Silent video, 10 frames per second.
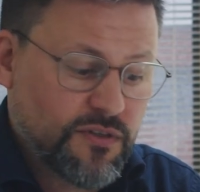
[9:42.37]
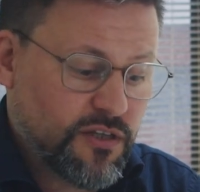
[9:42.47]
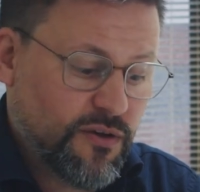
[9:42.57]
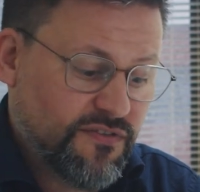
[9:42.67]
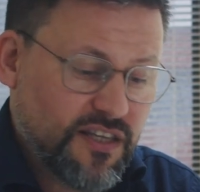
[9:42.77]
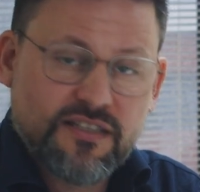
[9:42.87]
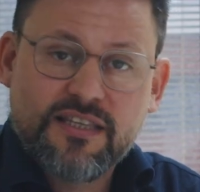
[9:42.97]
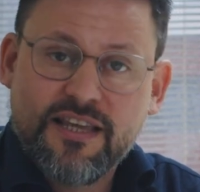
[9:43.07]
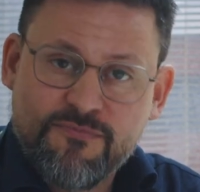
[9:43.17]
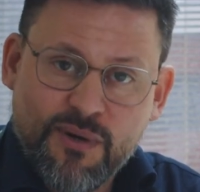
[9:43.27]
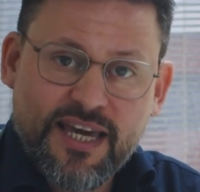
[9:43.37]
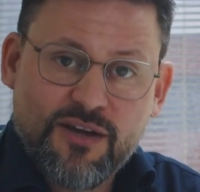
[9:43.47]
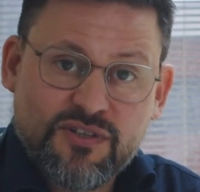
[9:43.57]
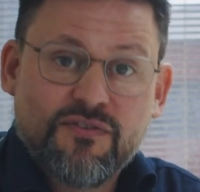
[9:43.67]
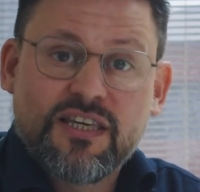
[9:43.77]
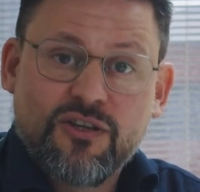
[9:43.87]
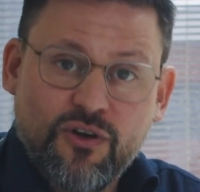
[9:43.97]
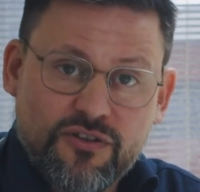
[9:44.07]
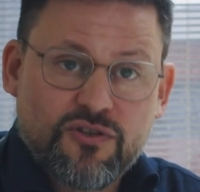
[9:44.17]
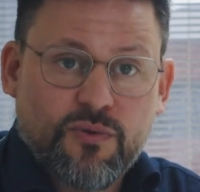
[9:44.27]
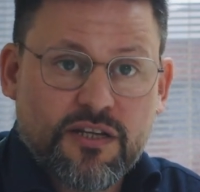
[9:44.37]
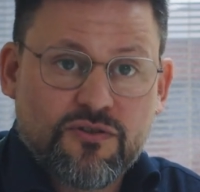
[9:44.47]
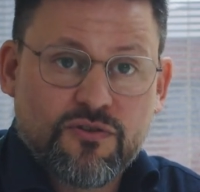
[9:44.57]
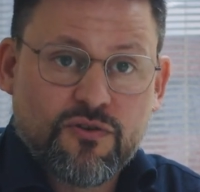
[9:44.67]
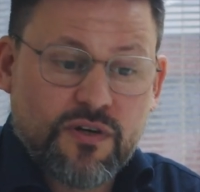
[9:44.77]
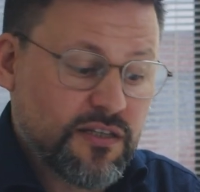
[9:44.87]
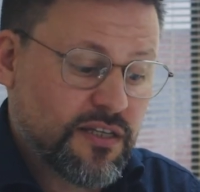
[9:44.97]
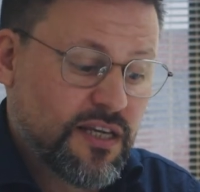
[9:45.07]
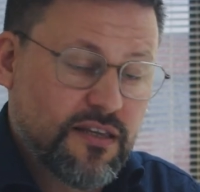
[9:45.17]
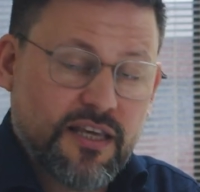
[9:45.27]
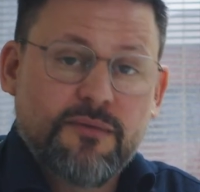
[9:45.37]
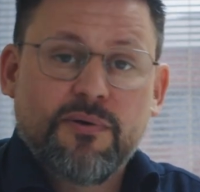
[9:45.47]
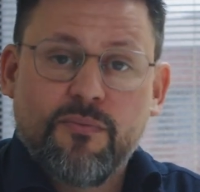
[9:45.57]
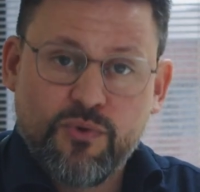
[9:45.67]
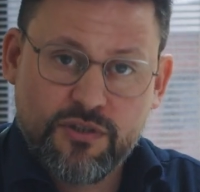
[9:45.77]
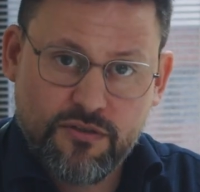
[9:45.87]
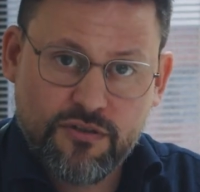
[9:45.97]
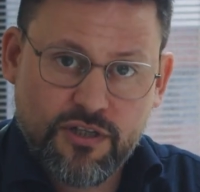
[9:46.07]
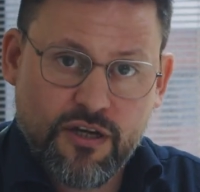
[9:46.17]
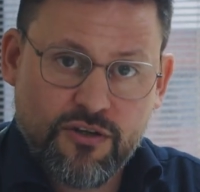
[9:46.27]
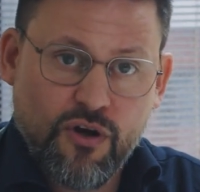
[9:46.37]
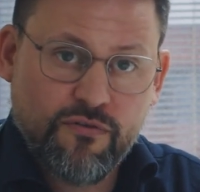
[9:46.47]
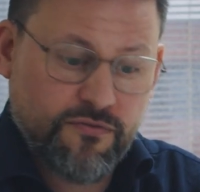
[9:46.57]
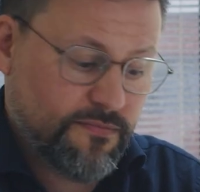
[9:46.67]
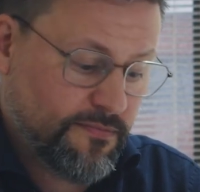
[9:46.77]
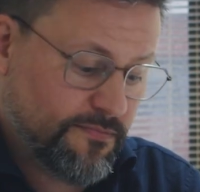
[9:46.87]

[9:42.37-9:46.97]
So if my house ever got to 22 degrees, the heat pump would turn off.